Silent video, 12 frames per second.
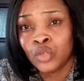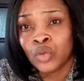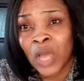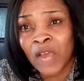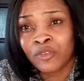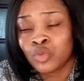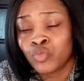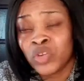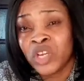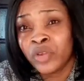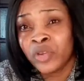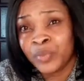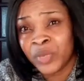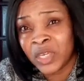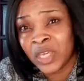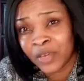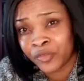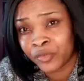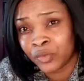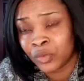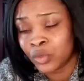You have to really be careful.